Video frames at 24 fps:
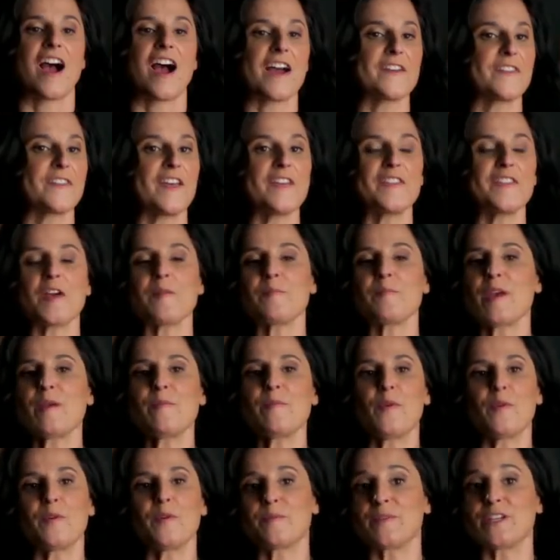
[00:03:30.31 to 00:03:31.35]
I think that
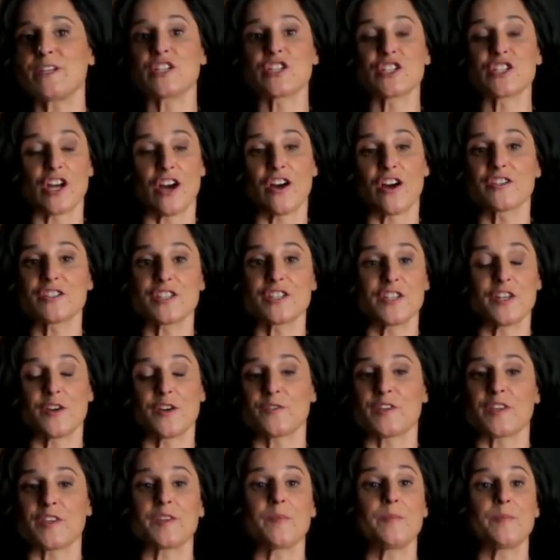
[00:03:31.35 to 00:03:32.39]
people would be shocked to
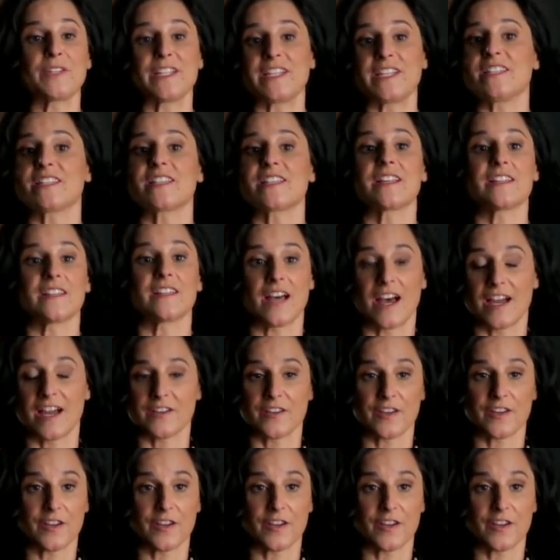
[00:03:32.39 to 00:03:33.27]
know that the police can lie to